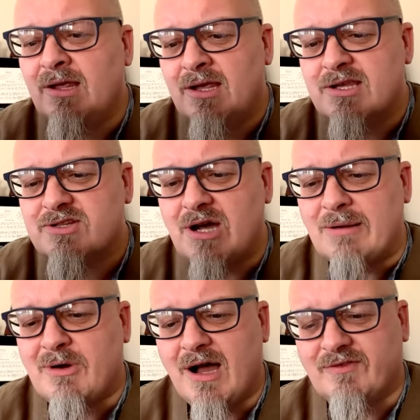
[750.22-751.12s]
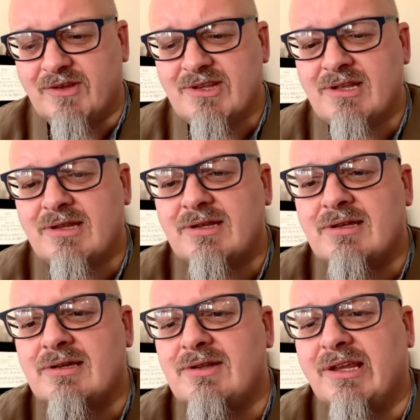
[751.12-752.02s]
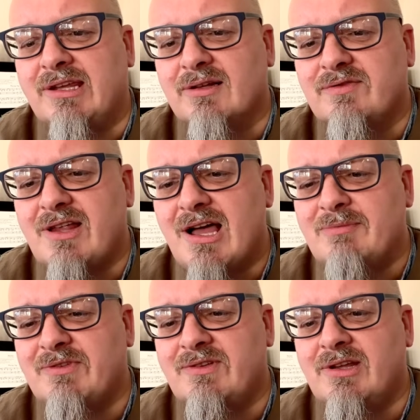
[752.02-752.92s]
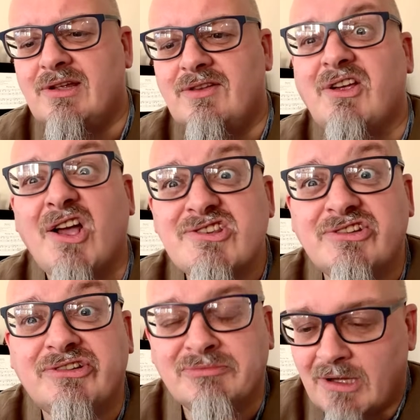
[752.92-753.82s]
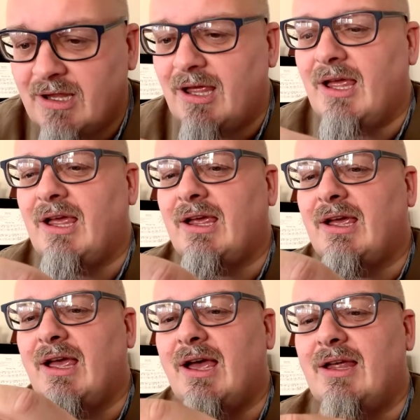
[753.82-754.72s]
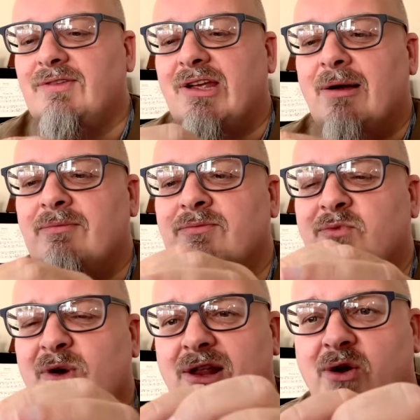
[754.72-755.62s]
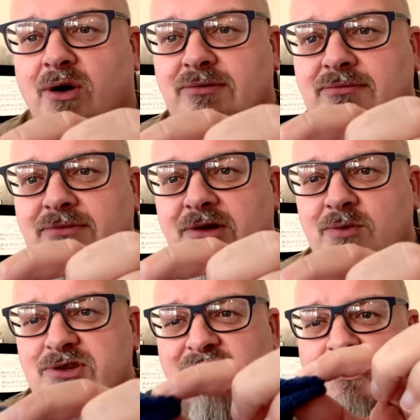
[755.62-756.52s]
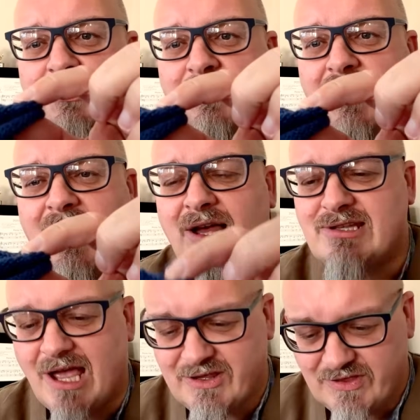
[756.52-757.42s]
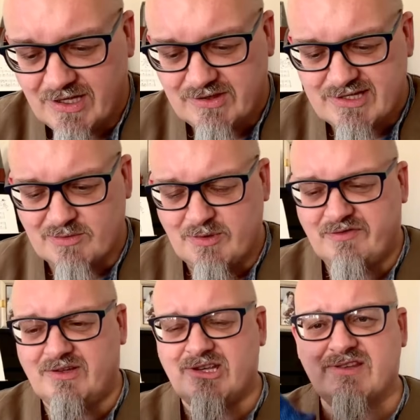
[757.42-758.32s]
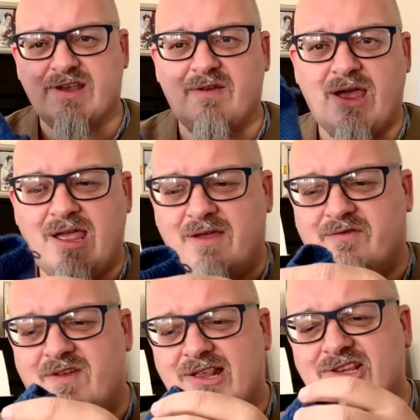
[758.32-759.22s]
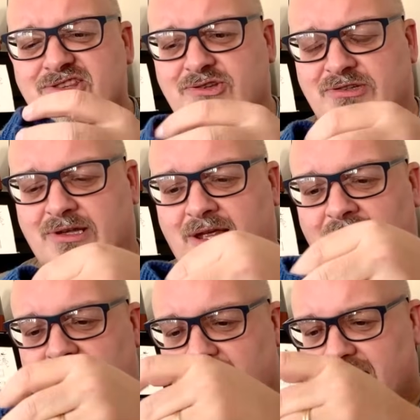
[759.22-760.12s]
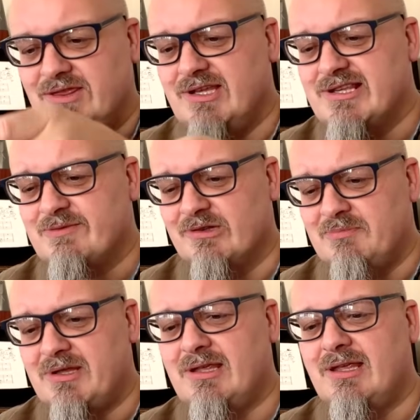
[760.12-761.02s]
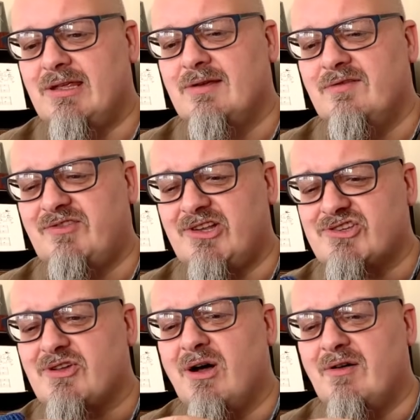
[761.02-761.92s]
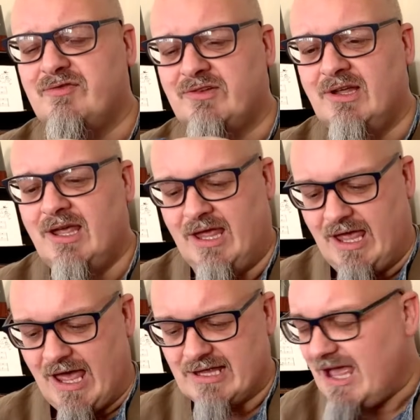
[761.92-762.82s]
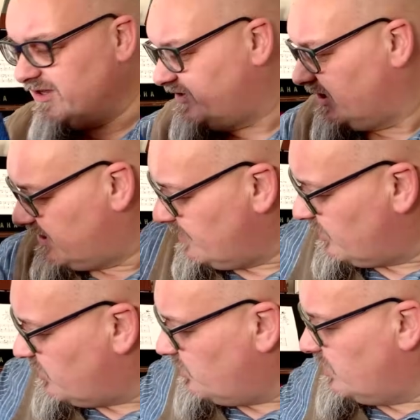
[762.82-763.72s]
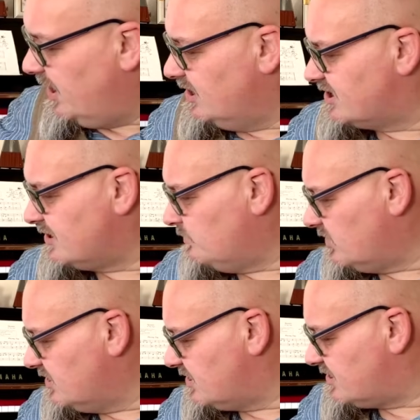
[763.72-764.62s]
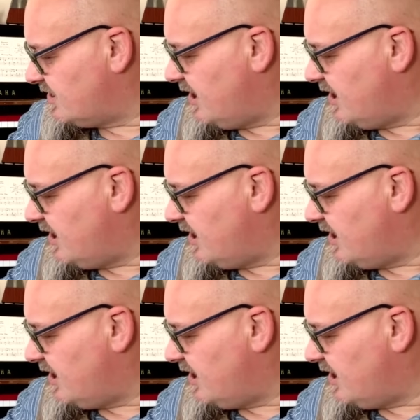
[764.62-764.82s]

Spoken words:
So I've done the heel flap, done the gusset, and I'm well on with the toe. And I think this will be finished very soon. And these will be finished off, and I think they will go in someone's